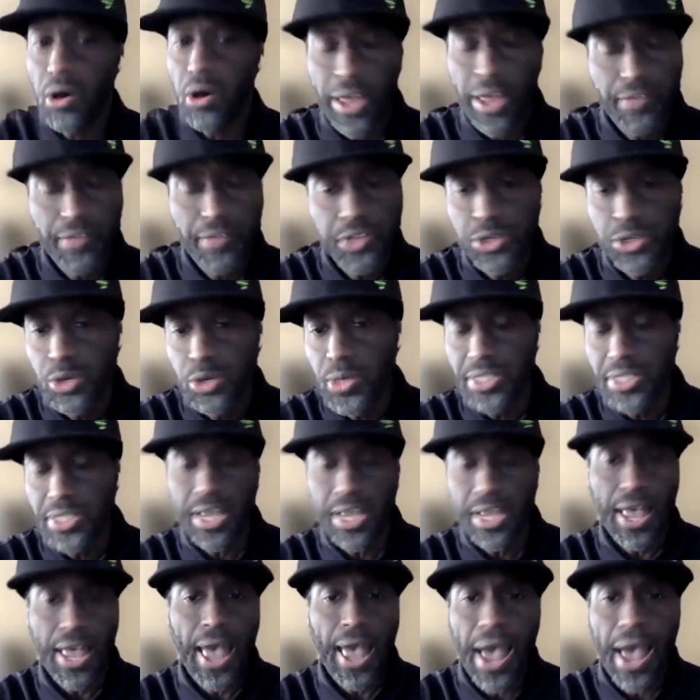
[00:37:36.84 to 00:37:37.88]
all they have to do
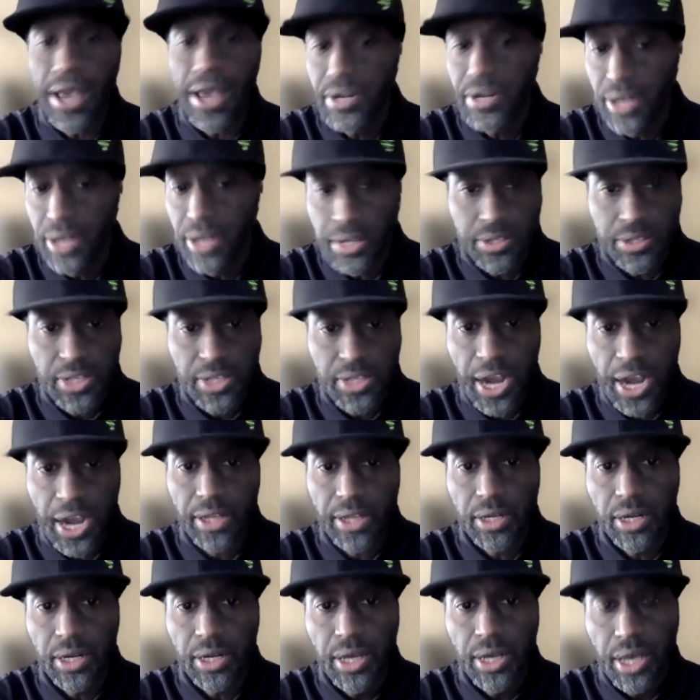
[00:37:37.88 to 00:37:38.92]
is add another
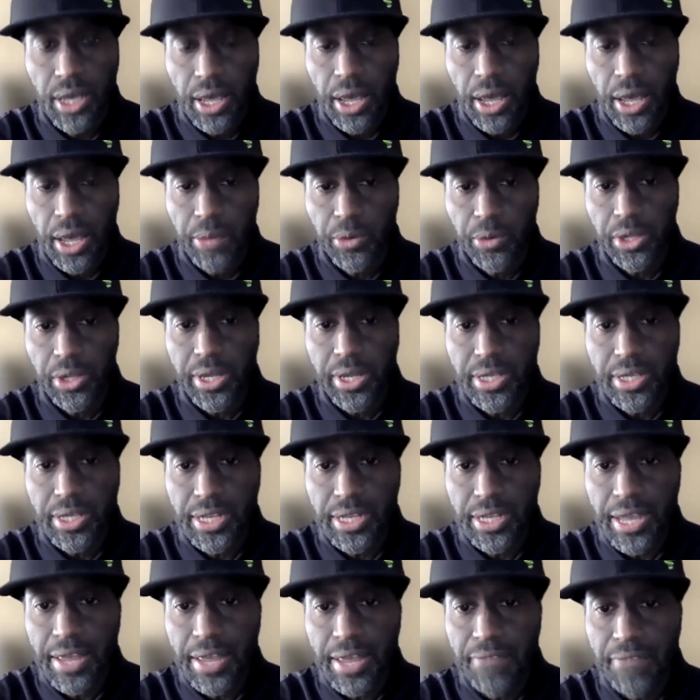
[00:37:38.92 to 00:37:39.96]
tiler. And really,
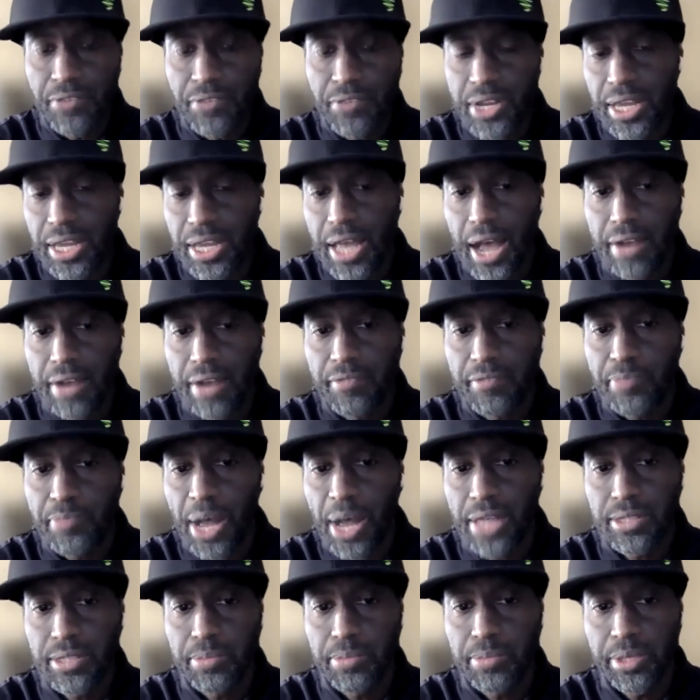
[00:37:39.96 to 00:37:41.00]
it's an infinite kind
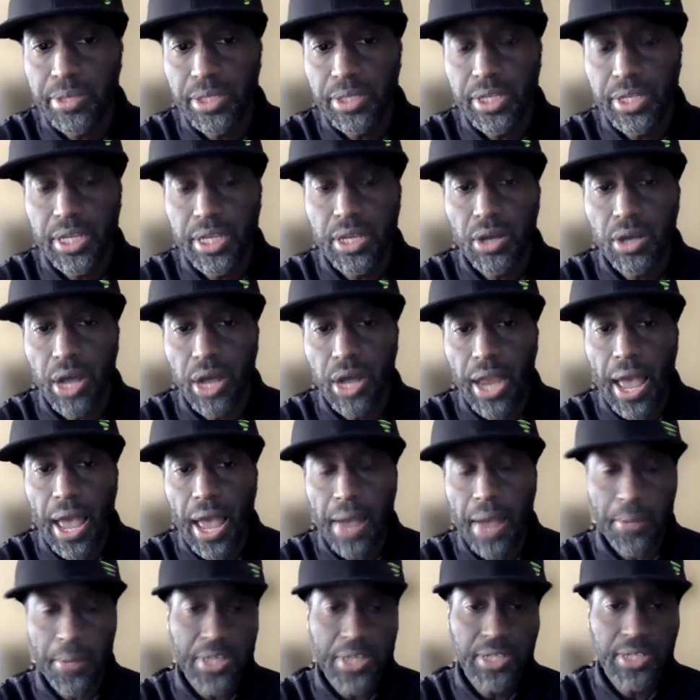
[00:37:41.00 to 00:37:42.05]
of possibility on
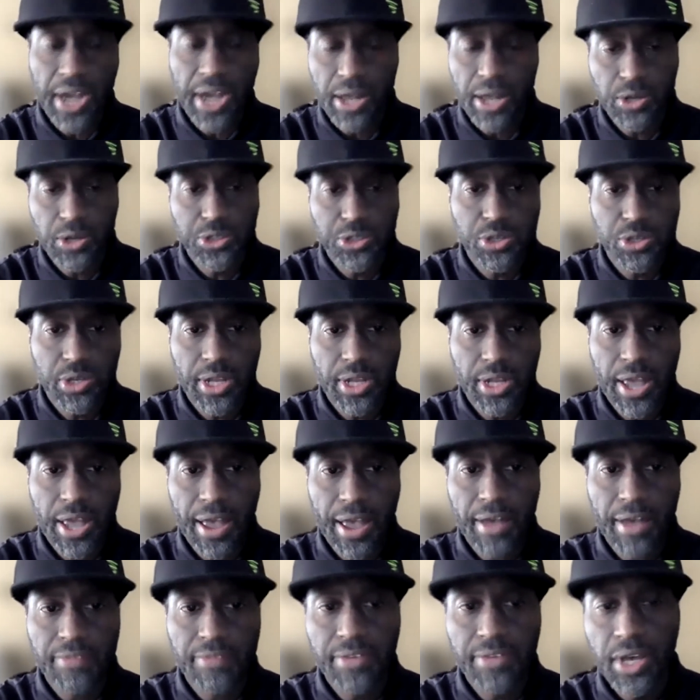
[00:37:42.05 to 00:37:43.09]
how many tilers you can
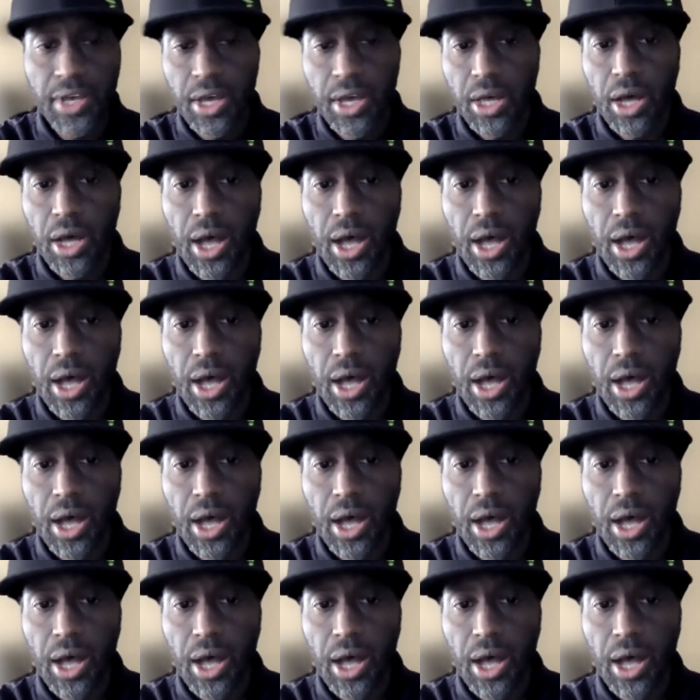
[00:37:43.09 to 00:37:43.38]
have.